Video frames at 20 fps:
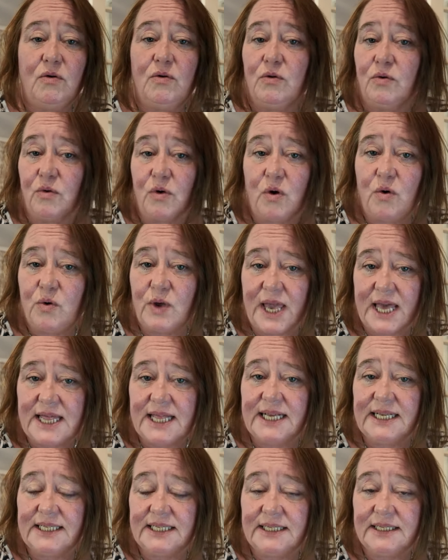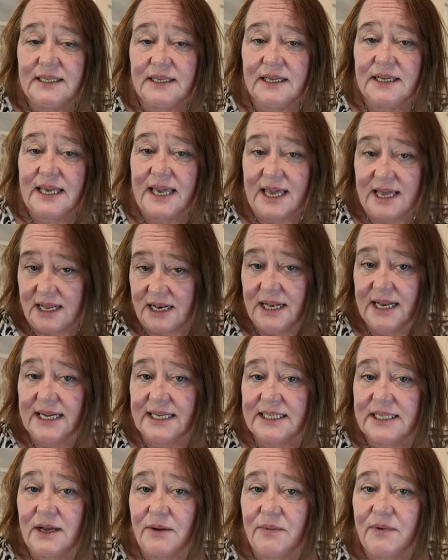or, or get these get
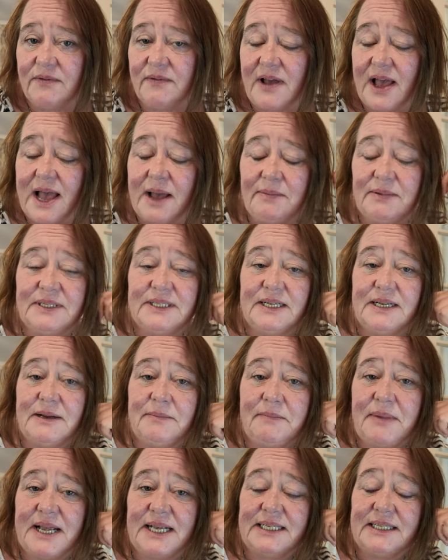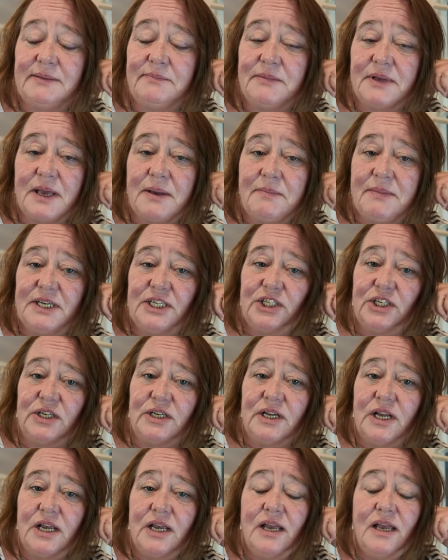linked up with Amazon and make some
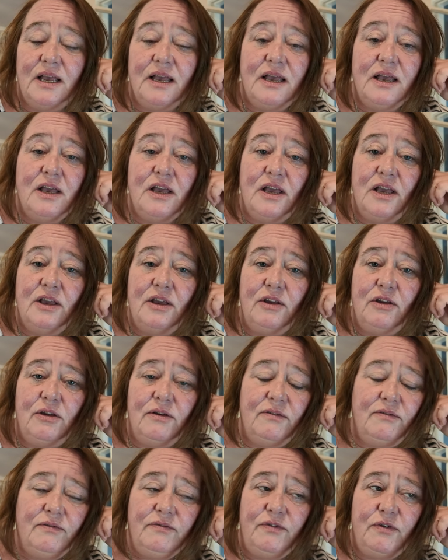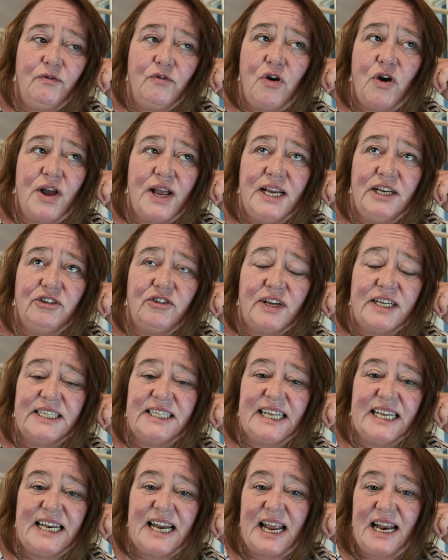commission. If you've got interest
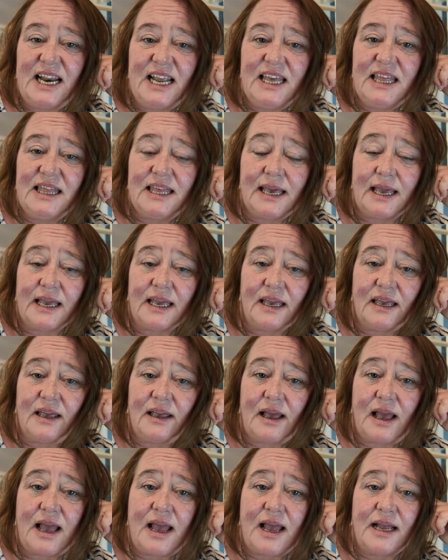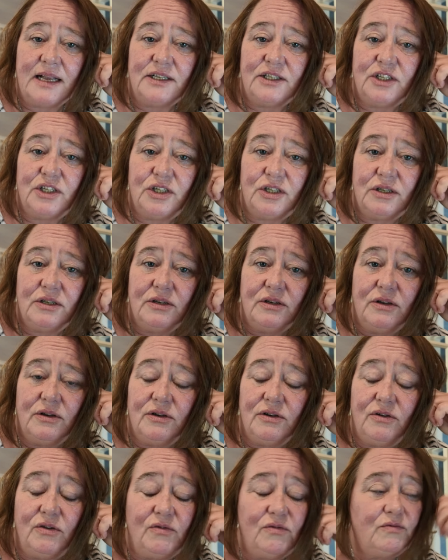in anything and
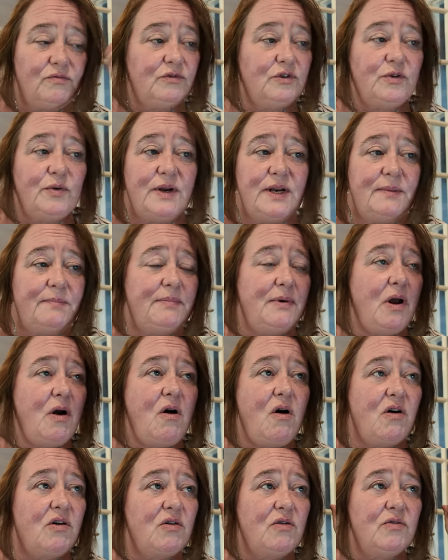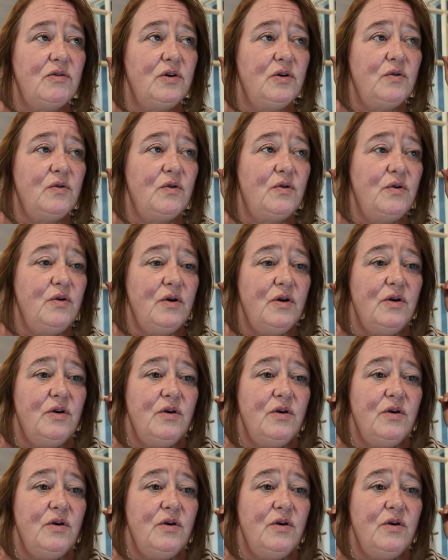you're doing a blog or you're